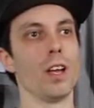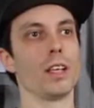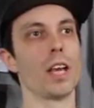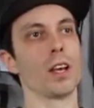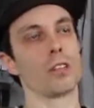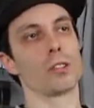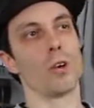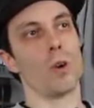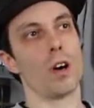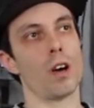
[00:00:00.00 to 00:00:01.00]
yeah,
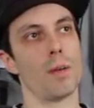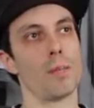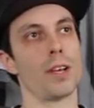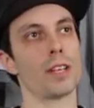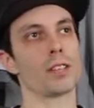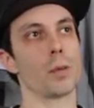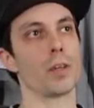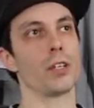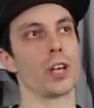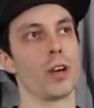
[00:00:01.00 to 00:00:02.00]
so um, I guess some
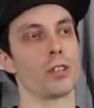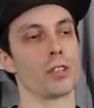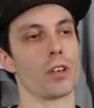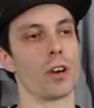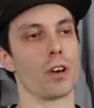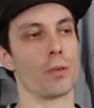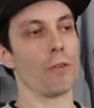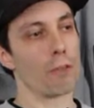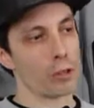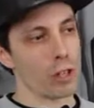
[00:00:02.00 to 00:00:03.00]
of the challenges are,
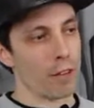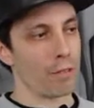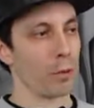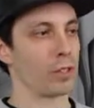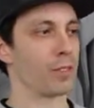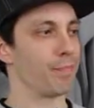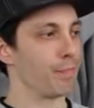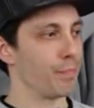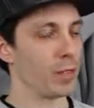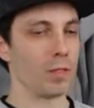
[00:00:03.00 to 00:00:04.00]
well, first off, it was,
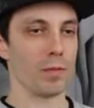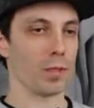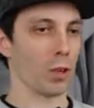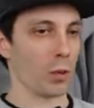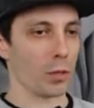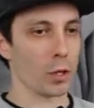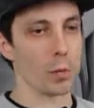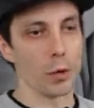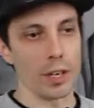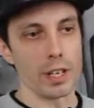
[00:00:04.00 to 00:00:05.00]
you know, the
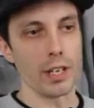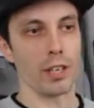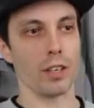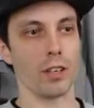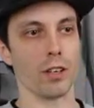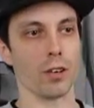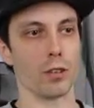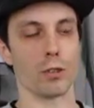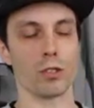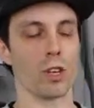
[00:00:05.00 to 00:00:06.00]
community here,
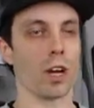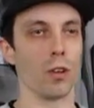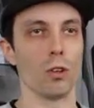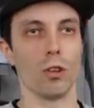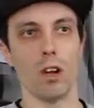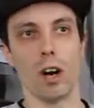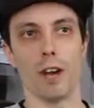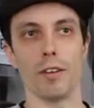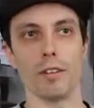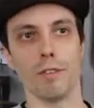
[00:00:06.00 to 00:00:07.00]
there's not a
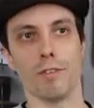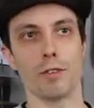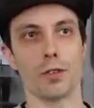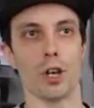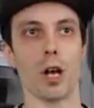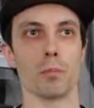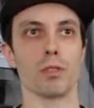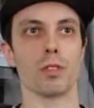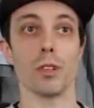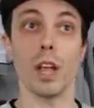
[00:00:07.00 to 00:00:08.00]
lot of
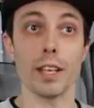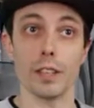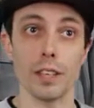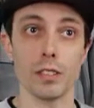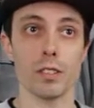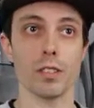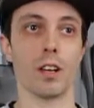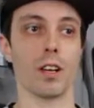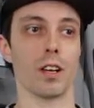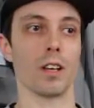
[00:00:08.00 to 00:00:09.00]
shops like this mm-hmm.
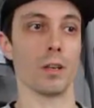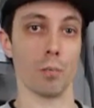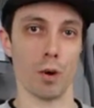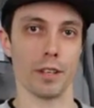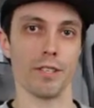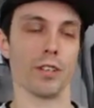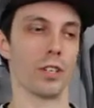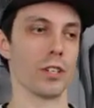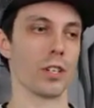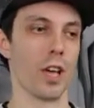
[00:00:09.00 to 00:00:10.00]
uh, in Bronte
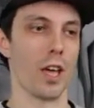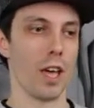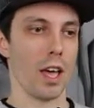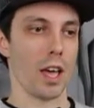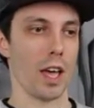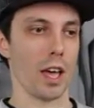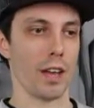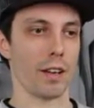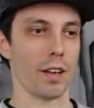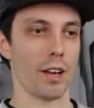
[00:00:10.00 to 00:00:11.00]
Village.
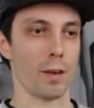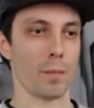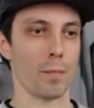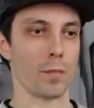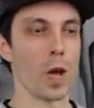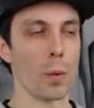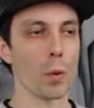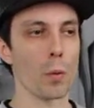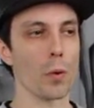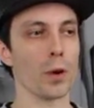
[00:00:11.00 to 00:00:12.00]
And um, yeah, we
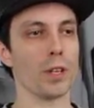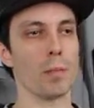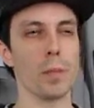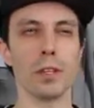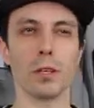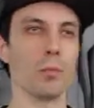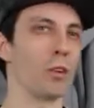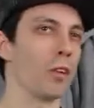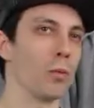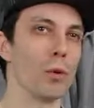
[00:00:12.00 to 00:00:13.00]
were worried maybe the
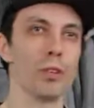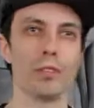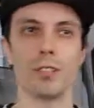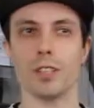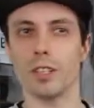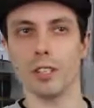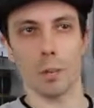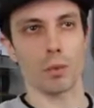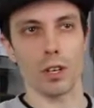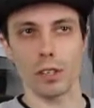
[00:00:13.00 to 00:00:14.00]
community wouldn't
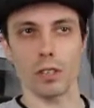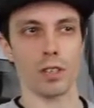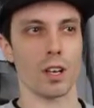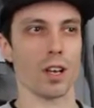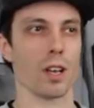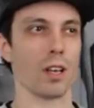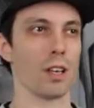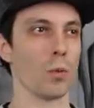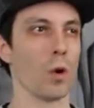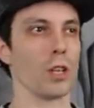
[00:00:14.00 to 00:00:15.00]
accept us. Uh,
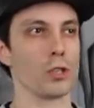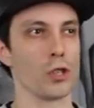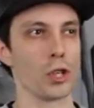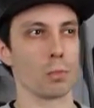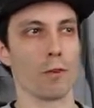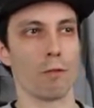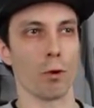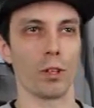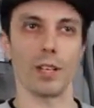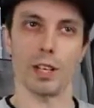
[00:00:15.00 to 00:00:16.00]
it was just
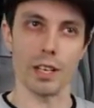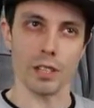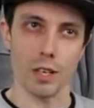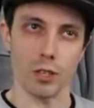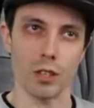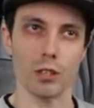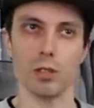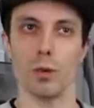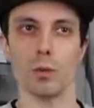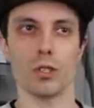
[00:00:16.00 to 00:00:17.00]
before legalization,
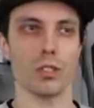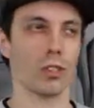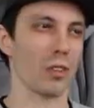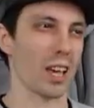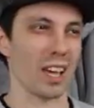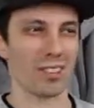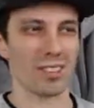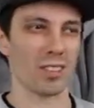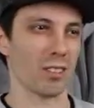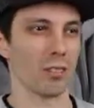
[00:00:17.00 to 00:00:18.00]
so it was still that,
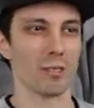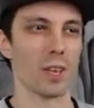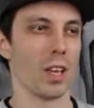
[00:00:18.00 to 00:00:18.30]
you know,